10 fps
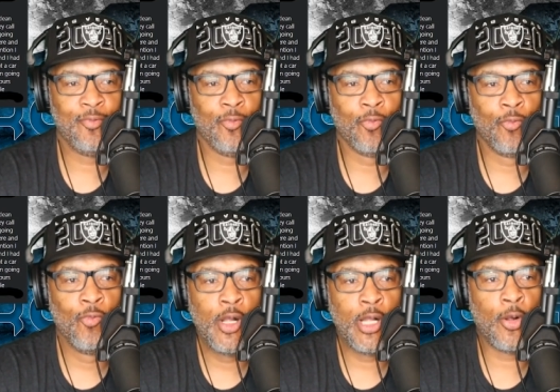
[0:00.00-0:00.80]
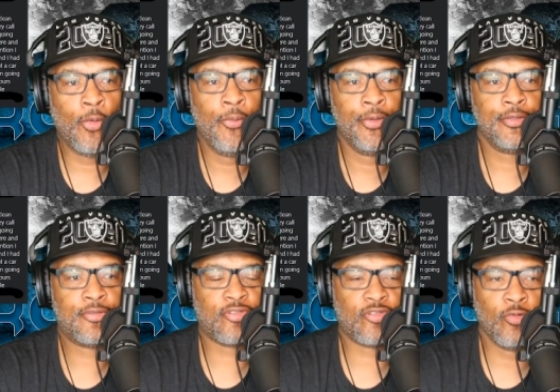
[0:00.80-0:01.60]
will
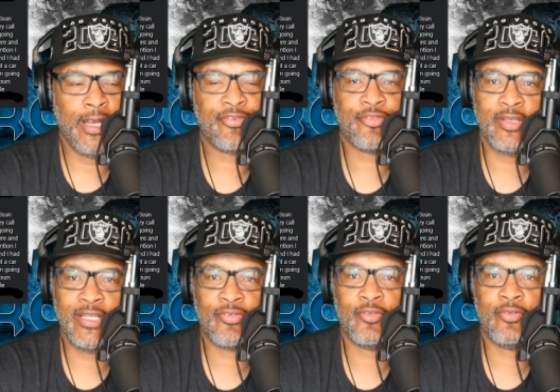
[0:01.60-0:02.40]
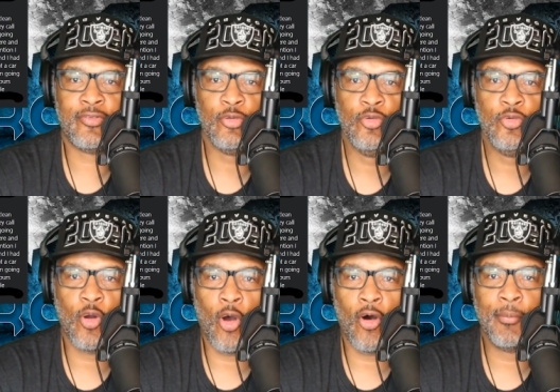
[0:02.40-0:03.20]
stress this to
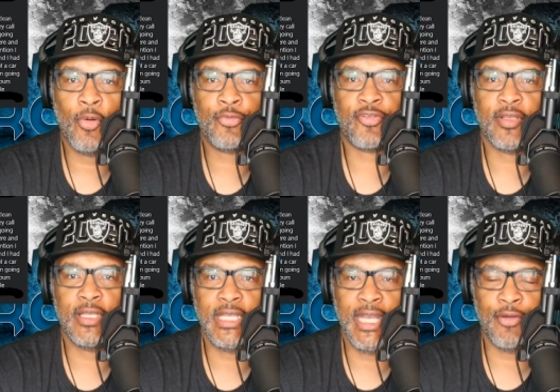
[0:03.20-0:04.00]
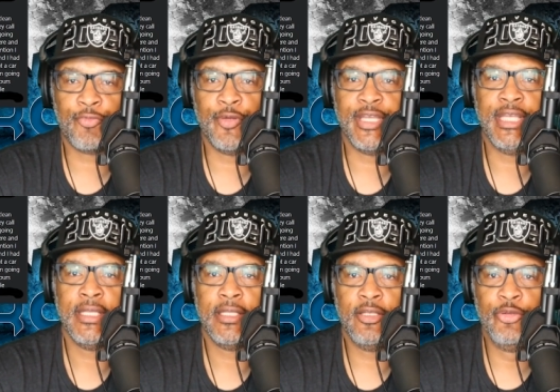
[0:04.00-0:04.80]
almost every
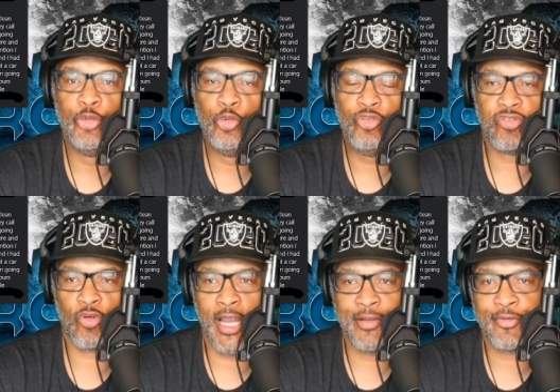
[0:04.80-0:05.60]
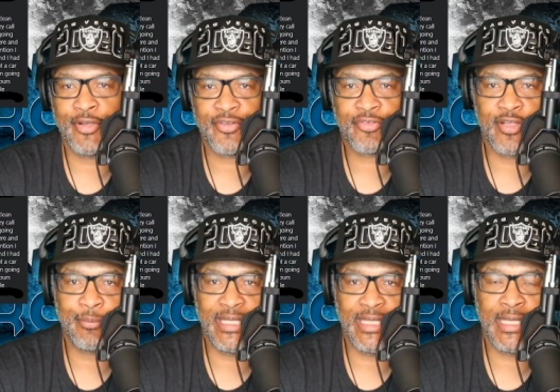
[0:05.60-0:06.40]
new driver that's
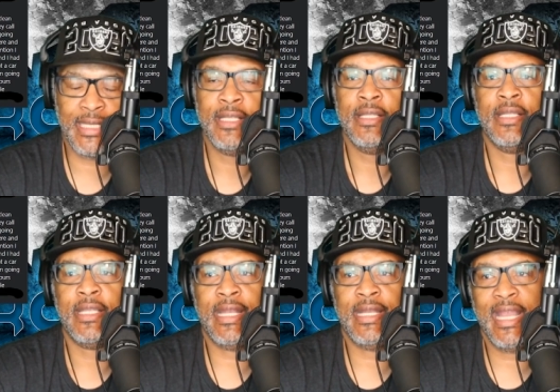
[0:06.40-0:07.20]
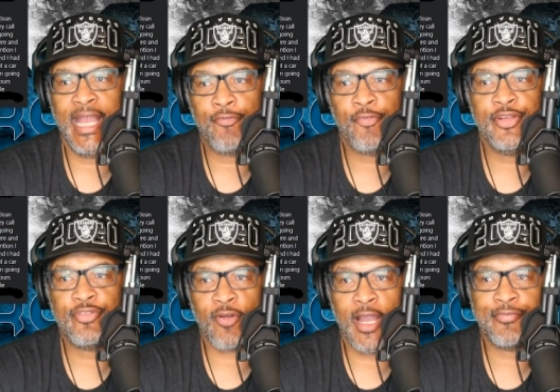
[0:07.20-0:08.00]
coming in and every
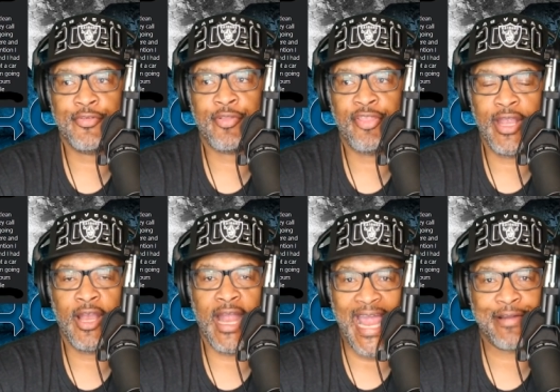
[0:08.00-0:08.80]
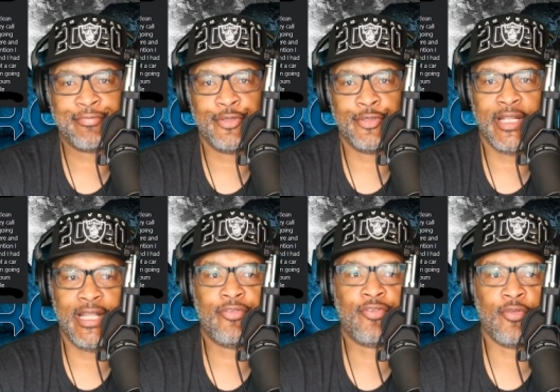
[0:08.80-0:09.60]
driver thereafter
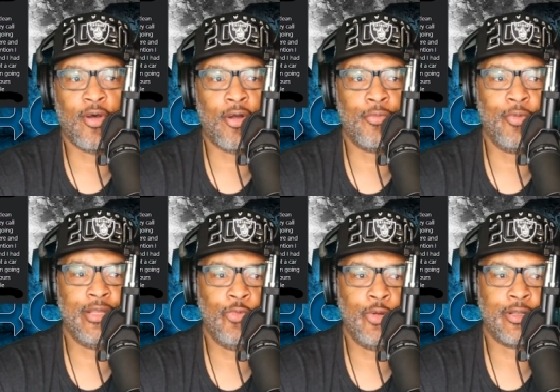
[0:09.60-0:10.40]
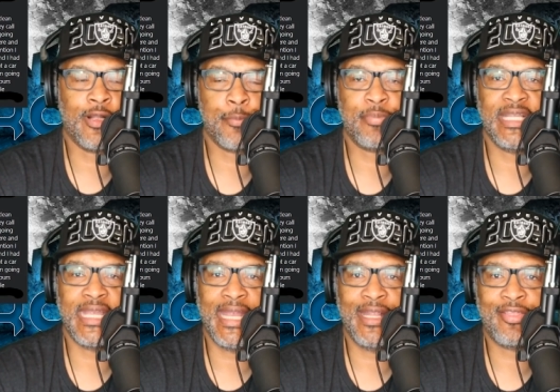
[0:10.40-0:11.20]
that's already with a company
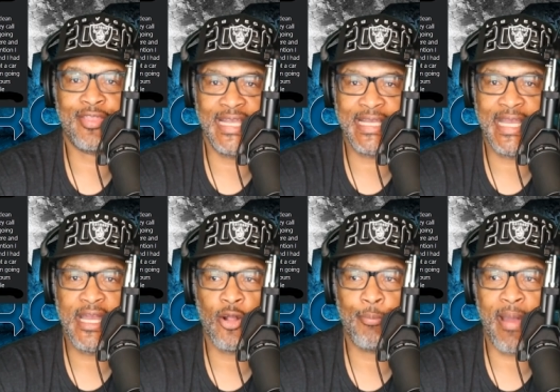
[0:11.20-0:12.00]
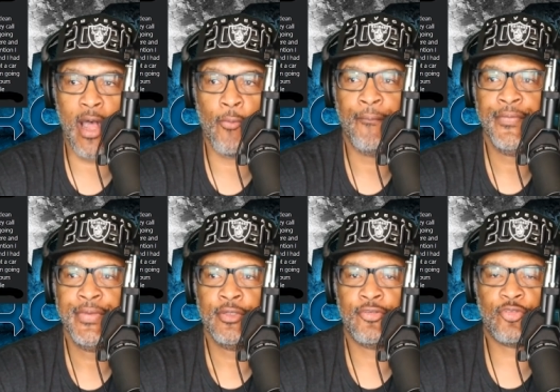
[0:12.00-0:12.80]
and thinking about
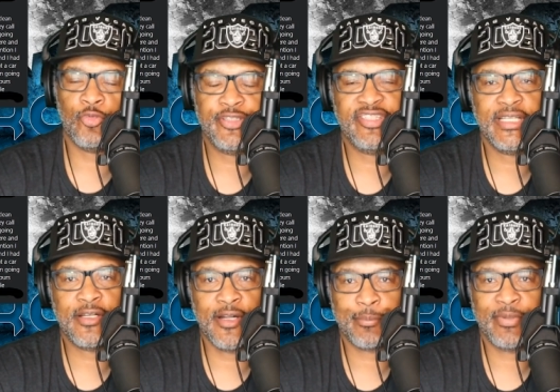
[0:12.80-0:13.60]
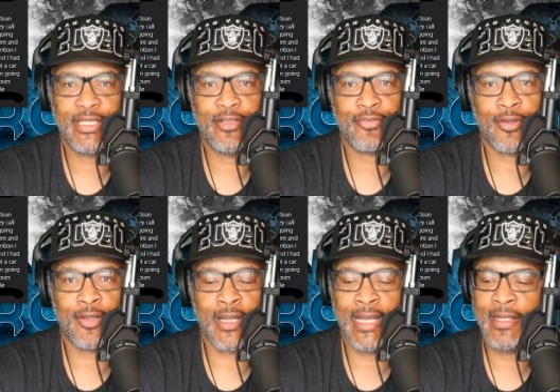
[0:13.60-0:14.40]
switching companies. All
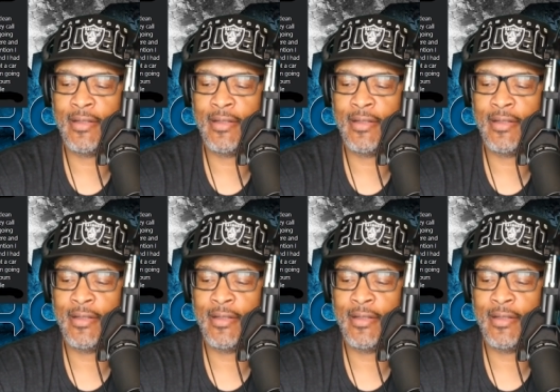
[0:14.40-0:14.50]
right.